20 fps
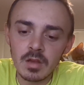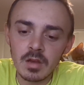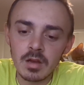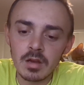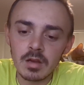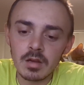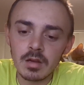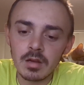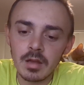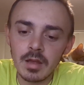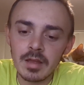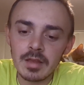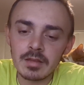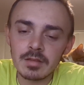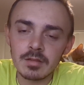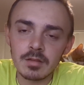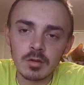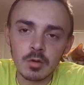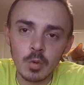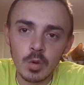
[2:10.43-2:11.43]

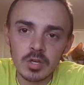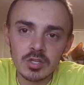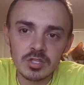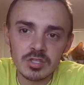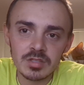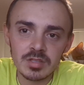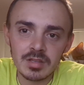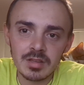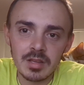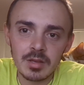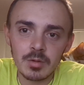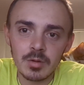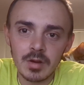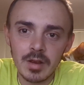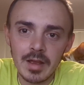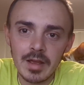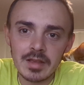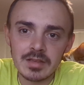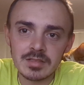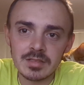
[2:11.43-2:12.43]
And the question that they were
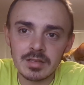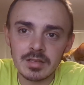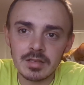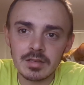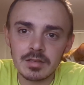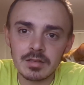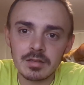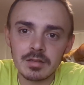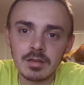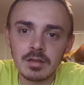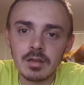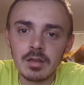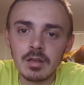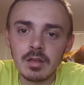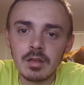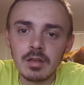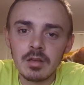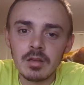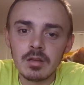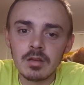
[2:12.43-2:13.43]
asking
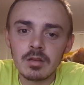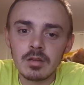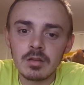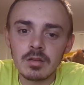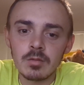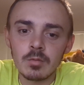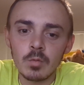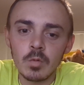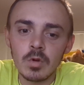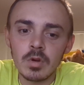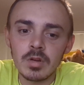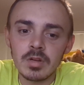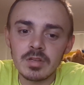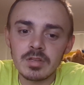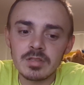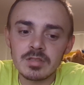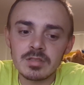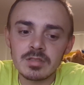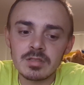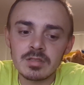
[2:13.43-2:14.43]

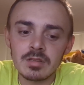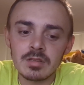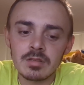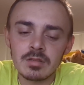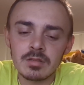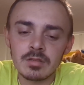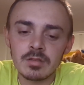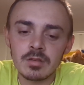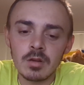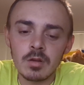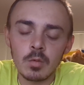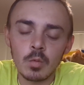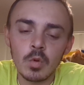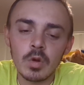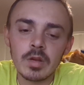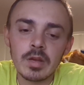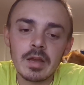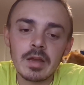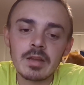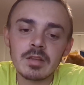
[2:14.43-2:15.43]
was, you know,
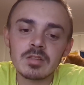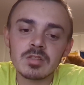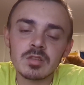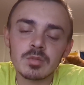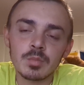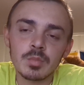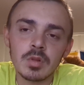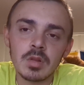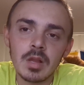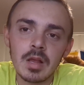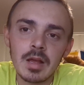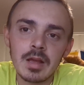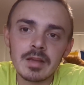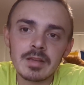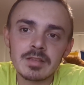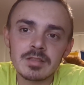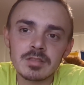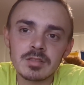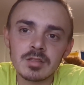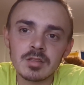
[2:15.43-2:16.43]
what kind of
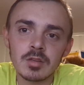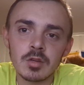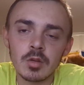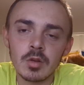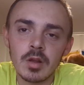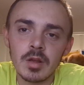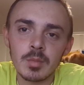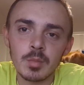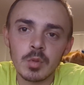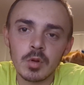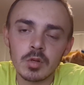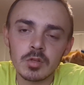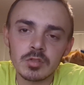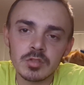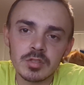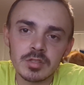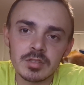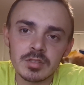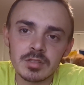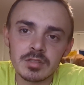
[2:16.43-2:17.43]
supplies could I
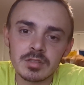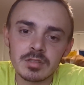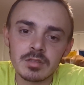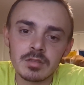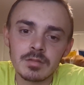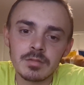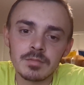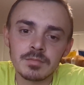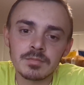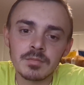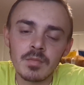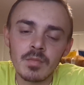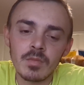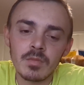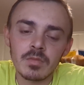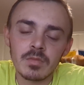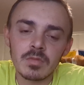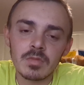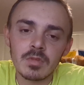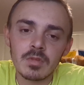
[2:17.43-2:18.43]
purchase
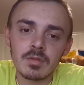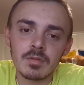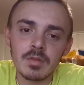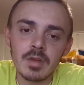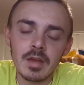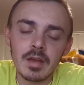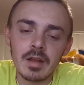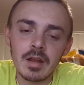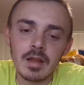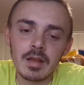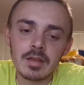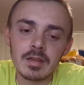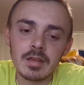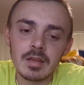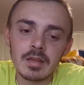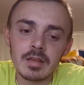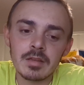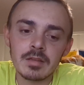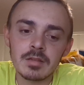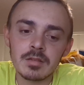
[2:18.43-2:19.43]
that I
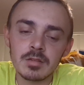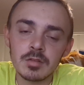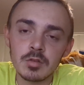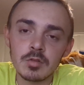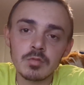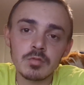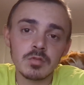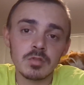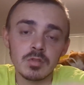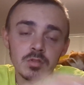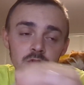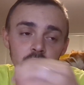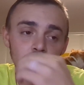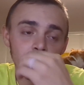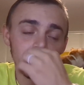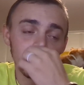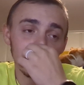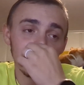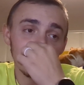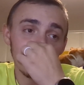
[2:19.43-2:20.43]
can use the
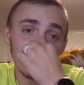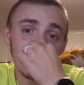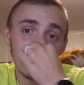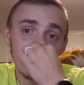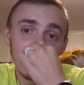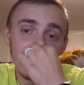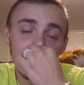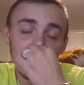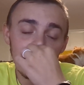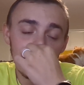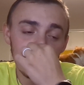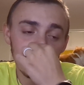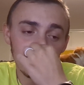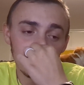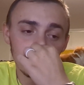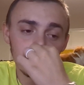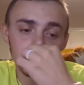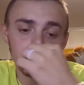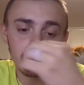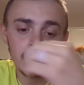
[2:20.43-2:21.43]
training that I
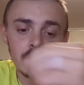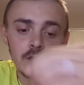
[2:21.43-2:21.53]
have